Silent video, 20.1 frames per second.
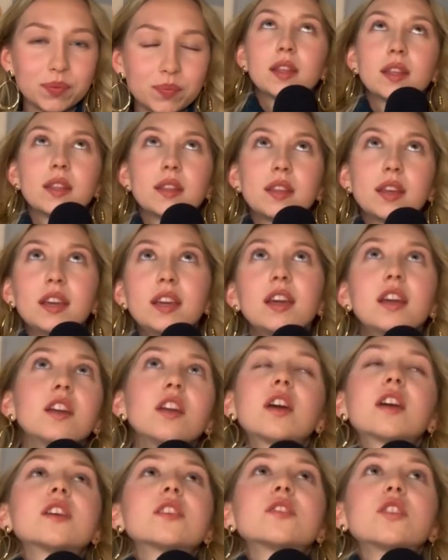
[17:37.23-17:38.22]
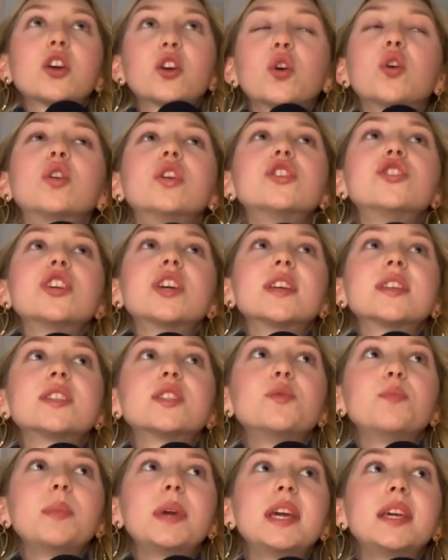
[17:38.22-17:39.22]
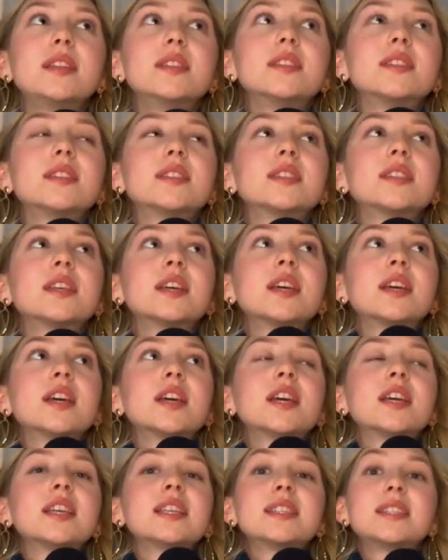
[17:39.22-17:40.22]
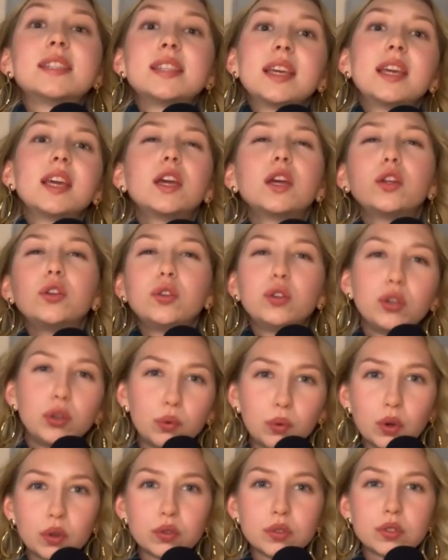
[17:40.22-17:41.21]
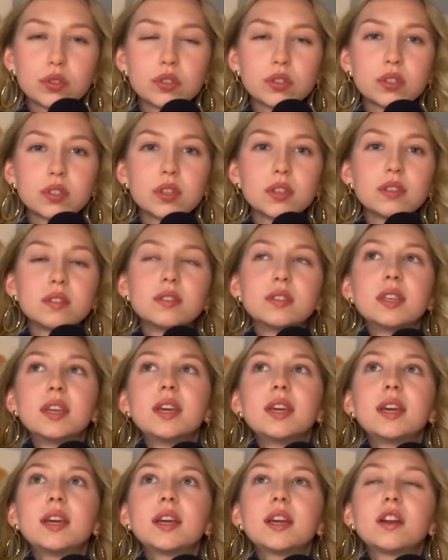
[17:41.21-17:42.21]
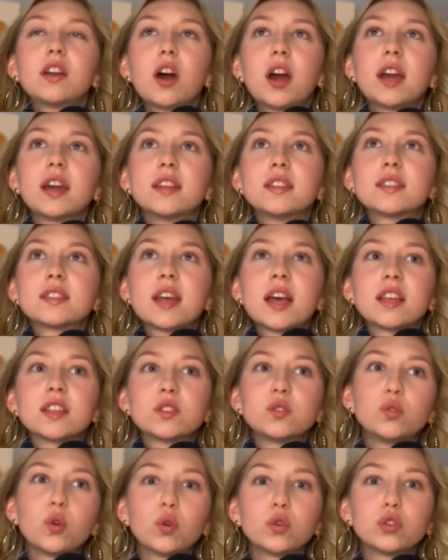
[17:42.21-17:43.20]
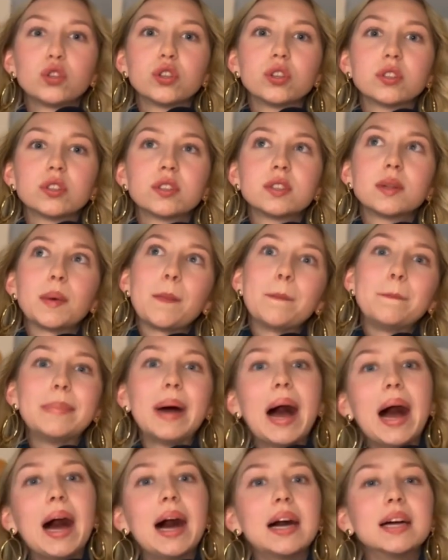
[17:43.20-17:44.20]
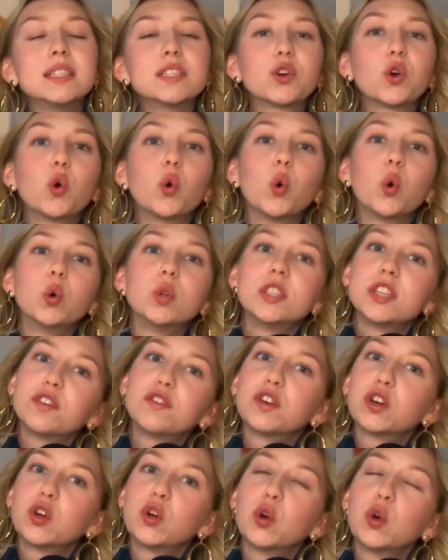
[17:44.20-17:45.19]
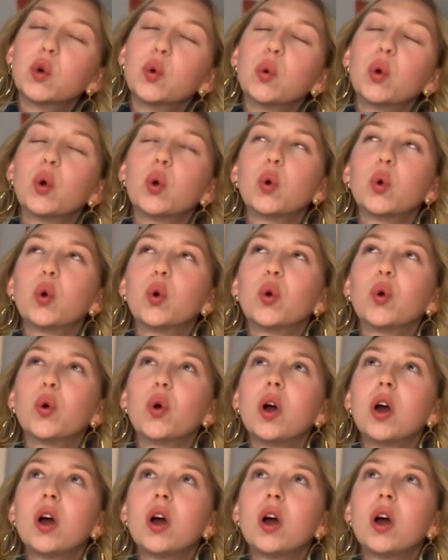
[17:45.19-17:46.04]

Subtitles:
Thinking like a psychologist means seeing nuance, seeing clients as not just bad or difficult or